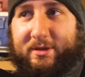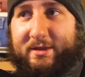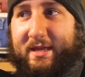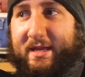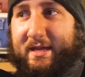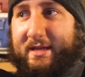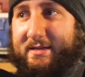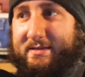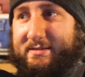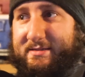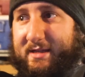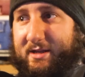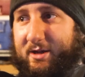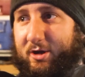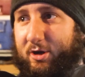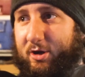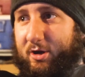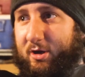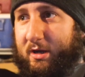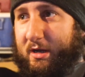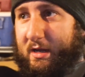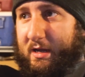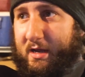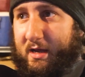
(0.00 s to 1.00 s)
things that
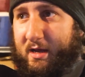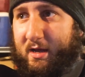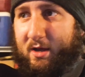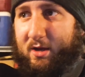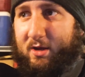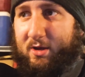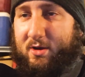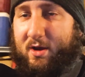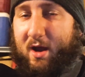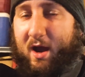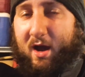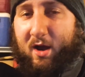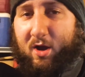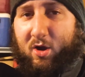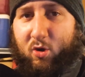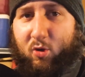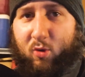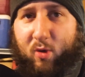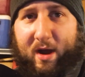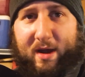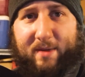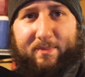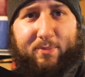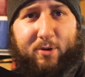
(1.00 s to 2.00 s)
are not
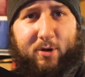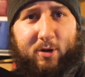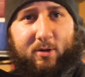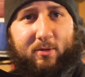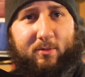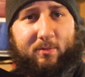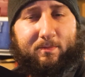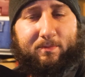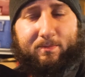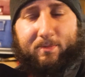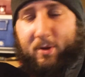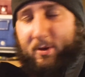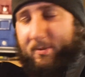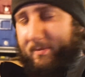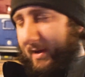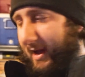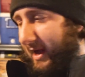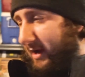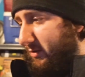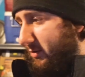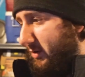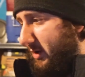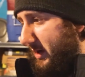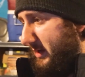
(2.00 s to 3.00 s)
quite put
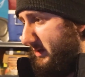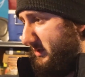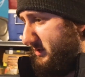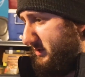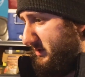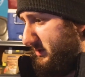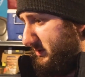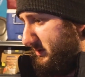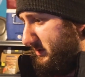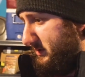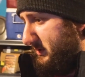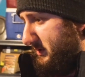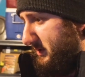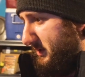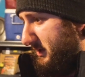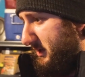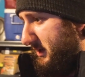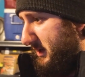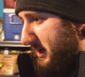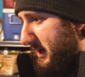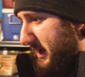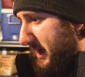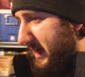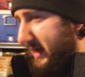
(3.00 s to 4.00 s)
back right
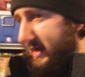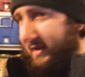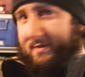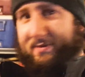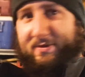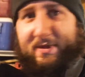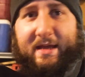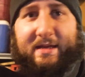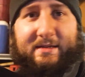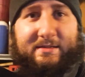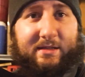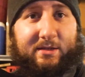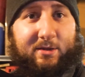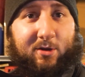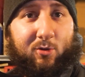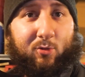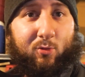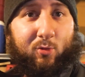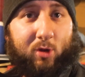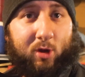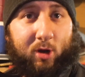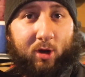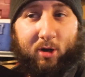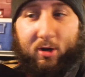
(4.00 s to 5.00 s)
and things that don't
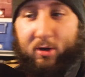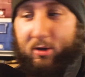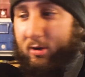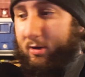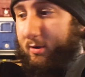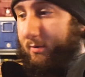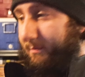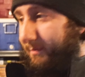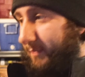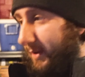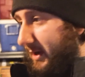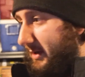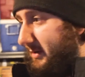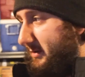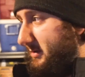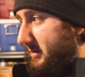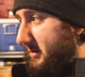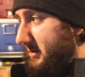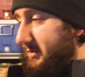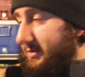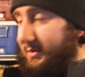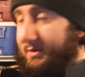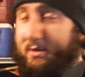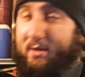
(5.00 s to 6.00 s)
work. But
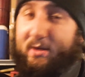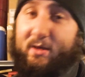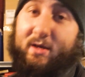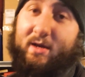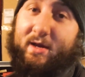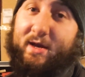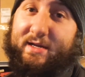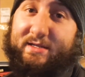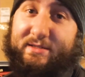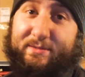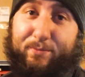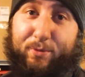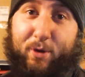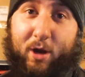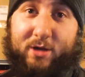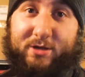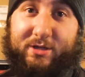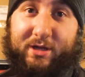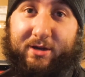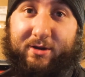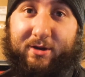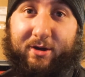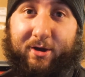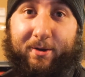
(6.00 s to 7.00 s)
it's a
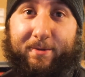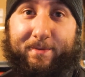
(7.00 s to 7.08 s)
project car.